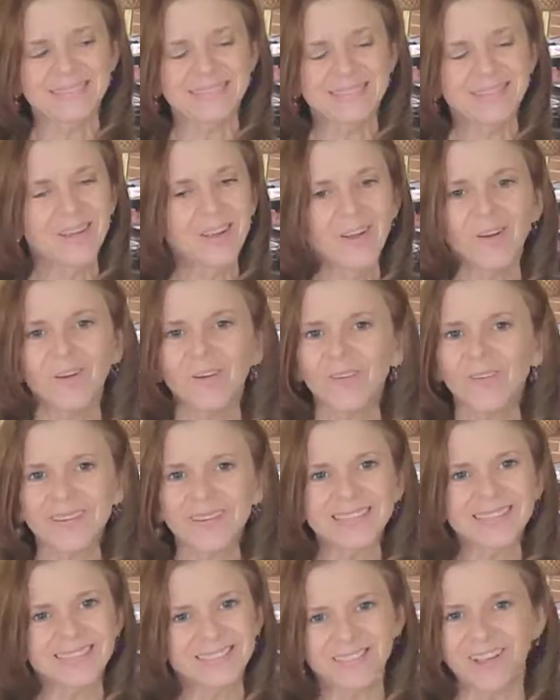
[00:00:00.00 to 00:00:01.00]
no,
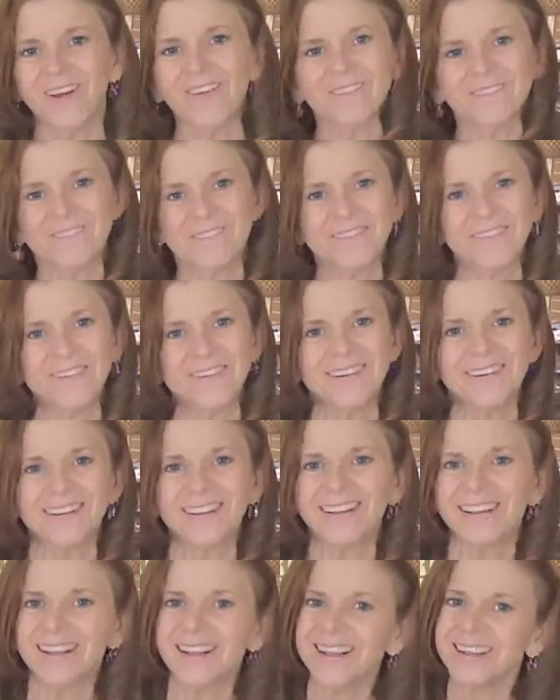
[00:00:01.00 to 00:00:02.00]
it's comfort
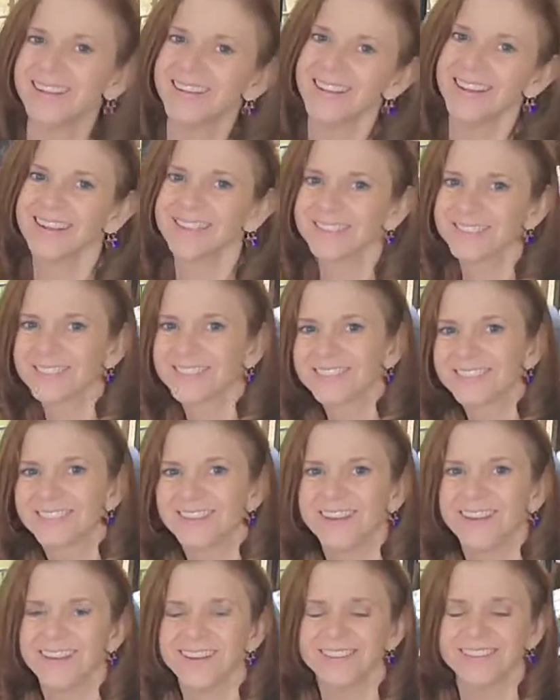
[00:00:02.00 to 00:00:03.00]
and
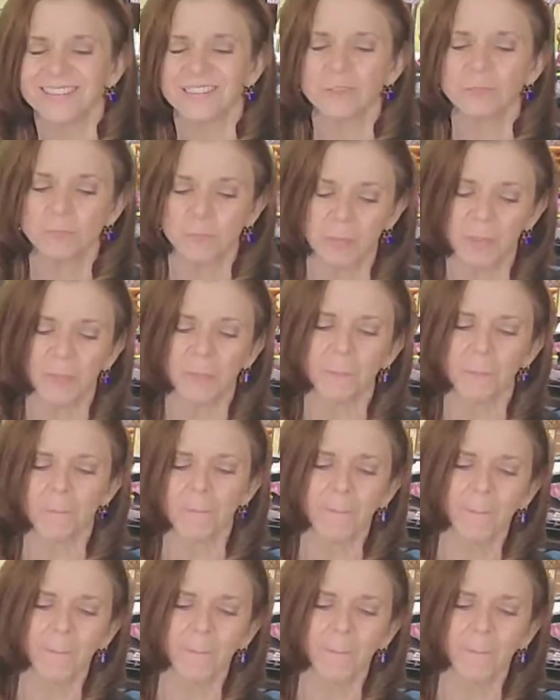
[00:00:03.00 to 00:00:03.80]
exercise, but